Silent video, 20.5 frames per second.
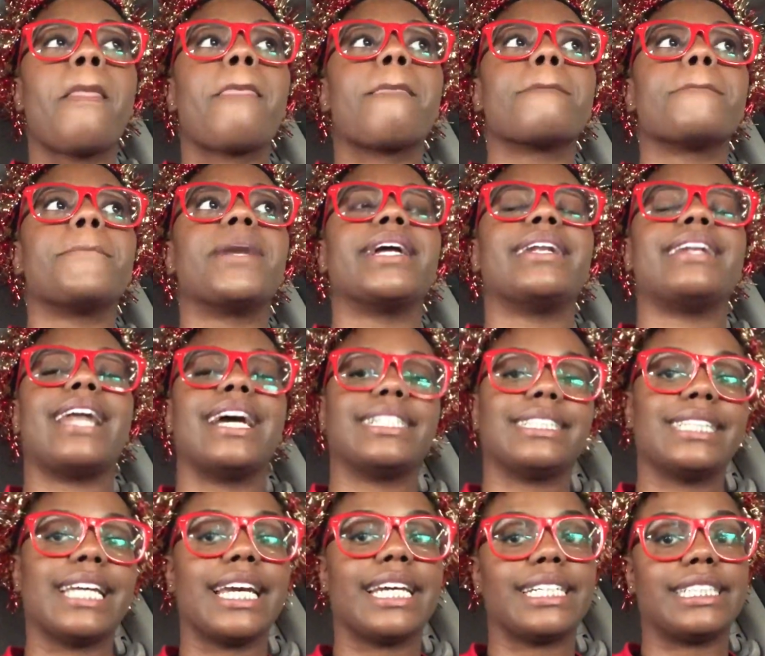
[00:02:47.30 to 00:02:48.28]
but not
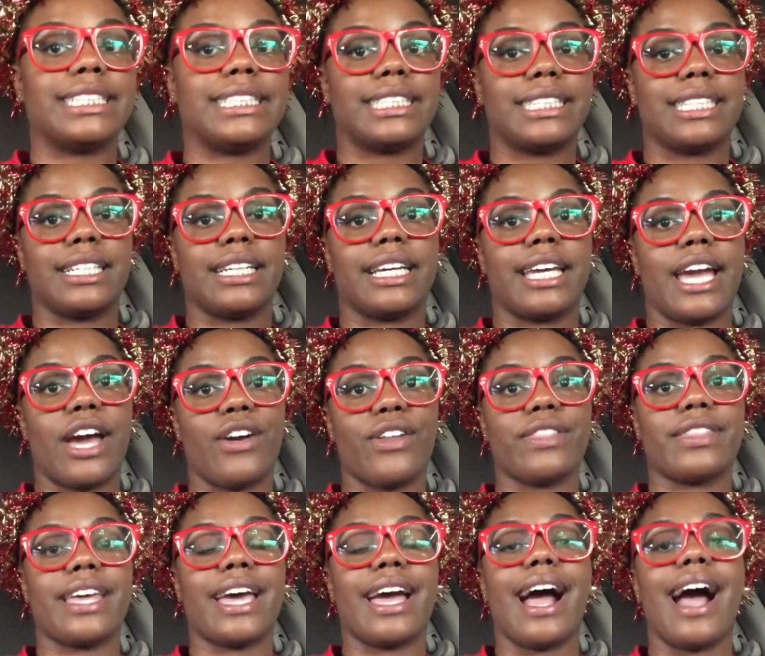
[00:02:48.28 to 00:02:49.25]
taking into
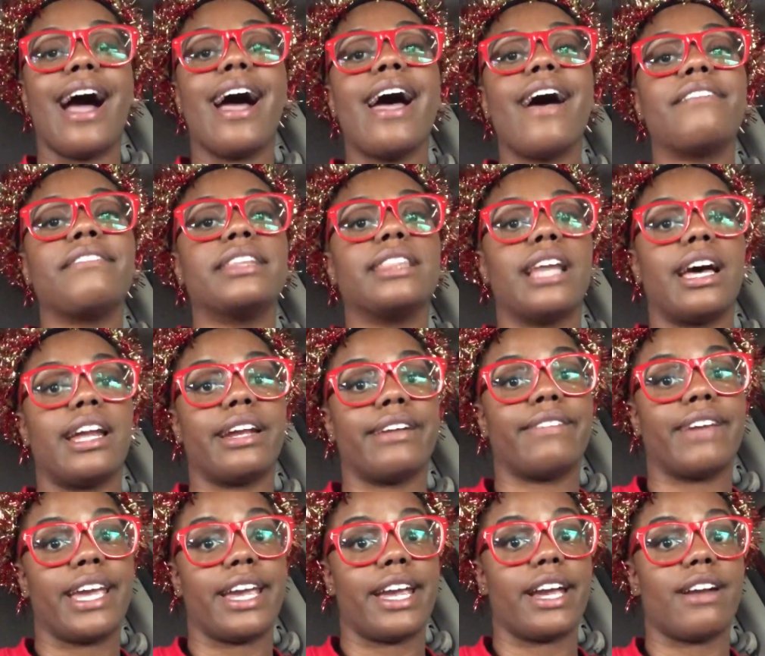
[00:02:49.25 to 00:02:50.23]
account that I have a lot of
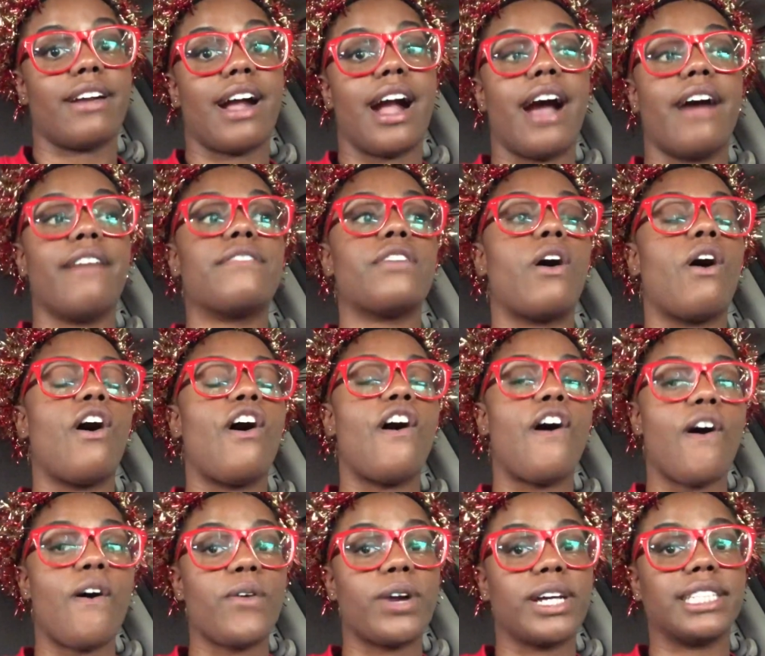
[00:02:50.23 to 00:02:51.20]
hair. I've
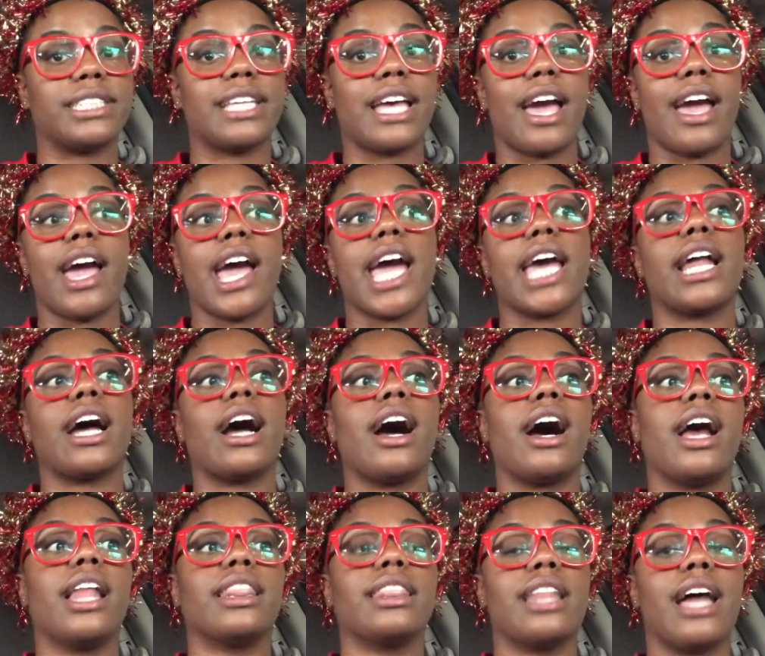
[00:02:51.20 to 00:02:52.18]
always had
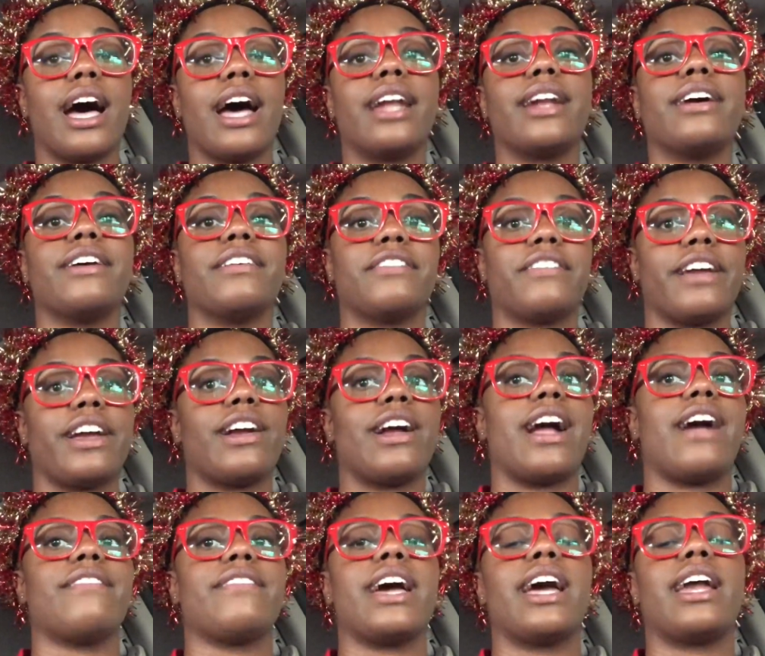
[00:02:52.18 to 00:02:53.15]
a lot of hair.
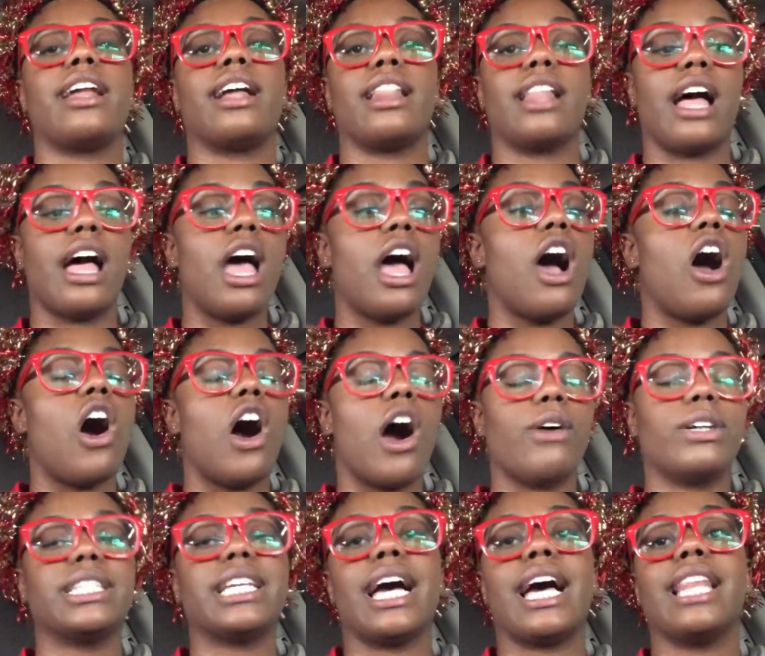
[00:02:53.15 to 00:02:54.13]

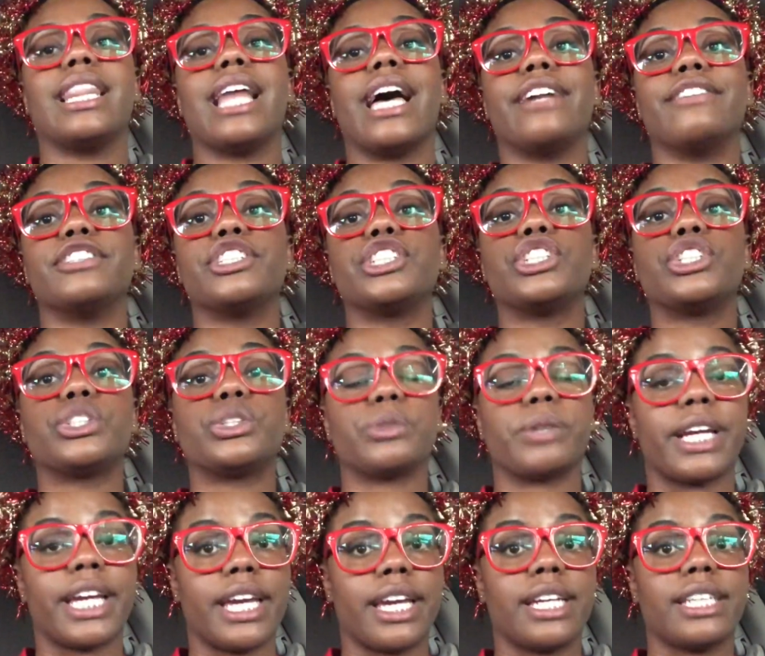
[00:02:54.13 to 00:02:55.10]
Always had a lot of
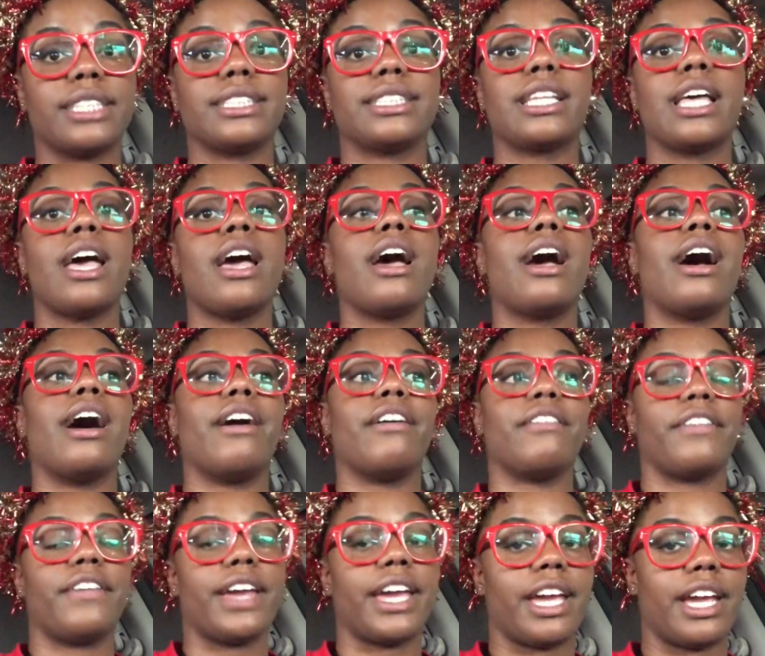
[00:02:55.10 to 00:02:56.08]
strands
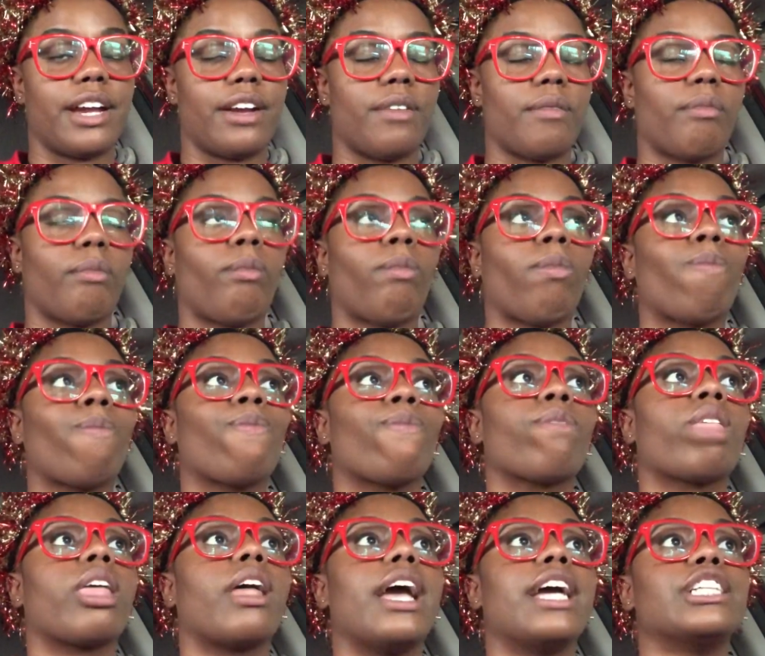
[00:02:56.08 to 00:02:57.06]
of hair.
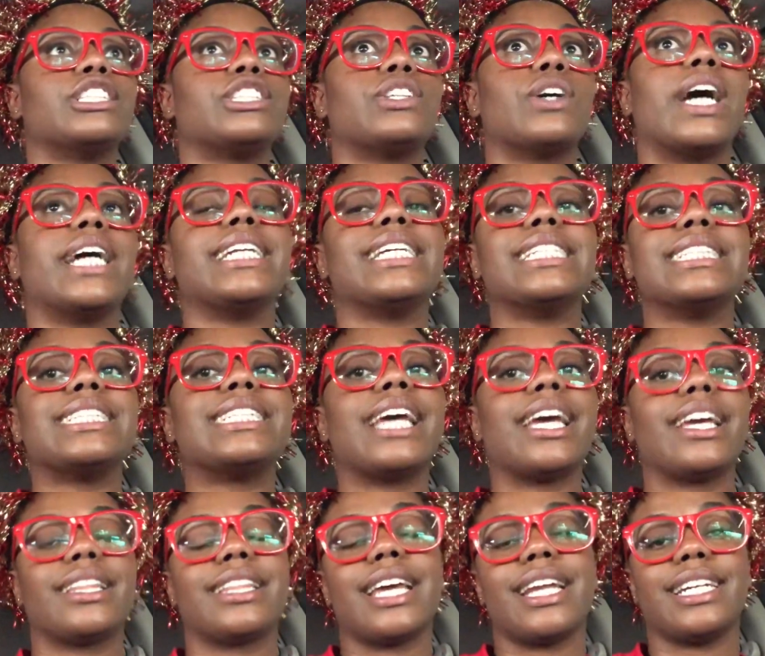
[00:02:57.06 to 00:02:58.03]
And so I didn't
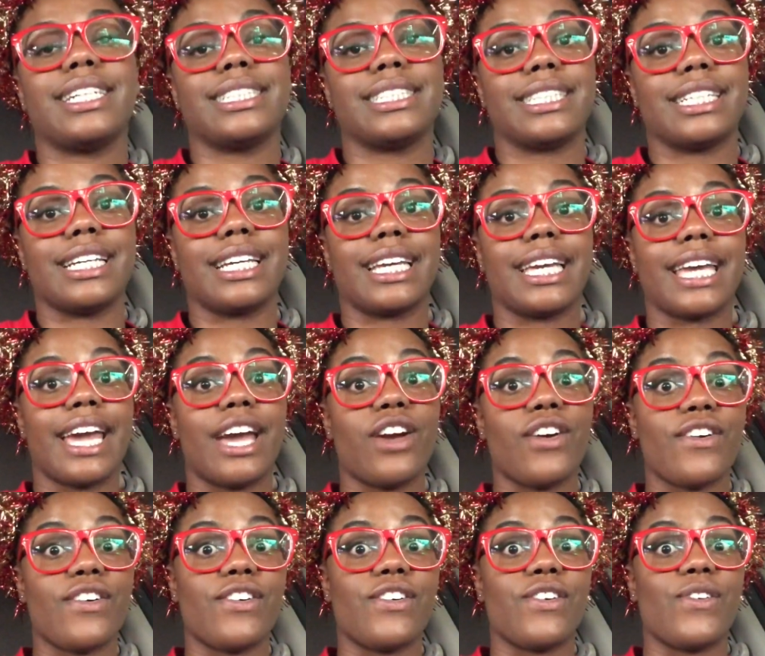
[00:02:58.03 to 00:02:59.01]
take that into
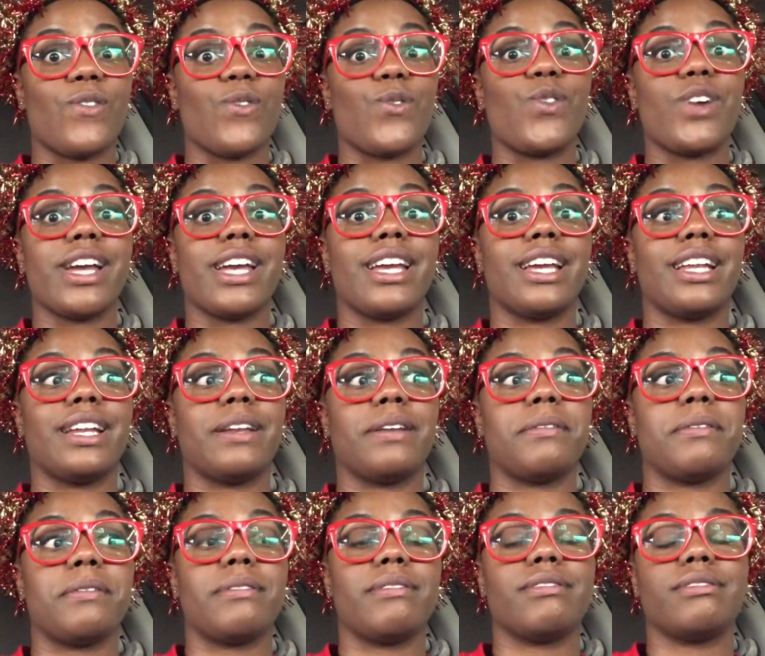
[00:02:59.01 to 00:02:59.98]
account when
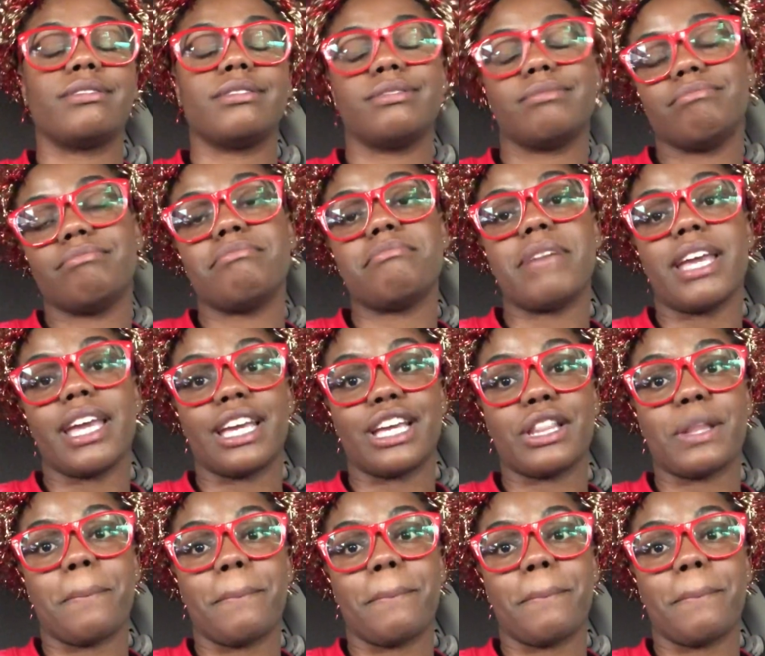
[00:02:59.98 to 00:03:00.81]
making the